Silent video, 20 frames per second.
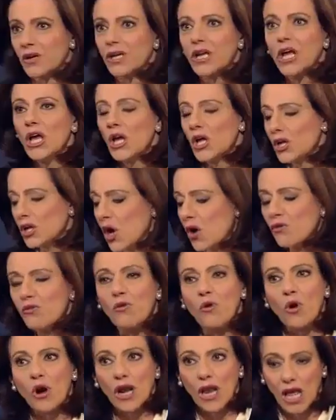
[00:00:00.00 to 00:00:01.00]
A lot of these
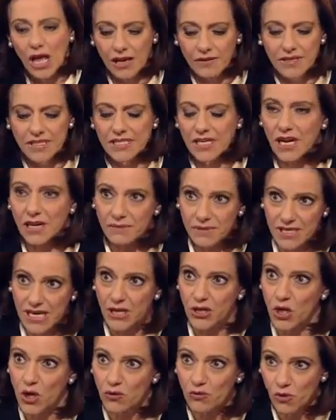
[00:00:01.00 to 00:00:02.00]
documents had no foreign on the top,
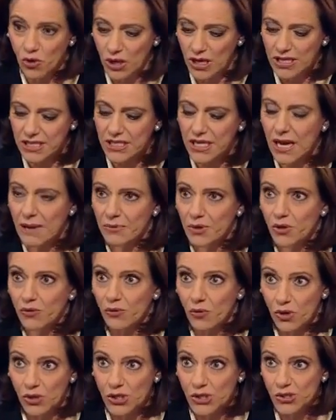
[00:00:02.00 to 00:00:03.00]
no foreign distribution.
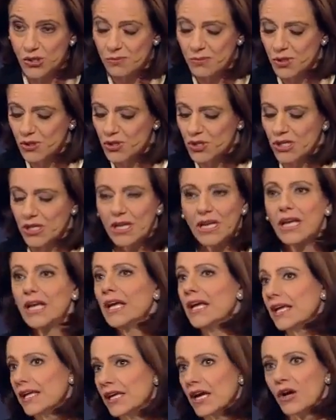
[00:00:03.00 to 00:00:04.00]
Yeah, you could
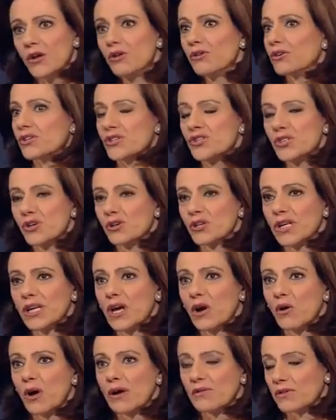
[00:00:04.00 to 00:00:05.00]
certainly go after. These are
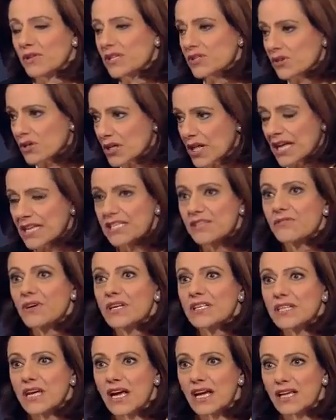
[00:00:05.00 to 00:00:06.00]
classified documents,
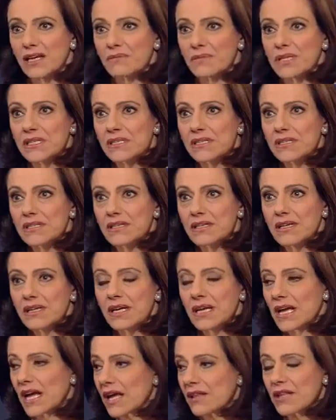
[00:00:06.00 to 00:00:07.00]
and they were leaked.
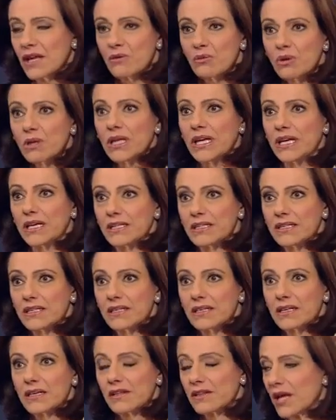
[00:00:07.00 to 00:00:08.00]
They were leaked with a
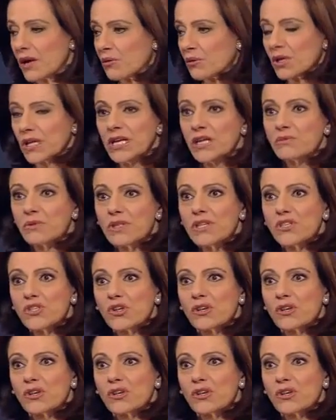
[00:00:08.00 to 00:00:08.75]
certain intention.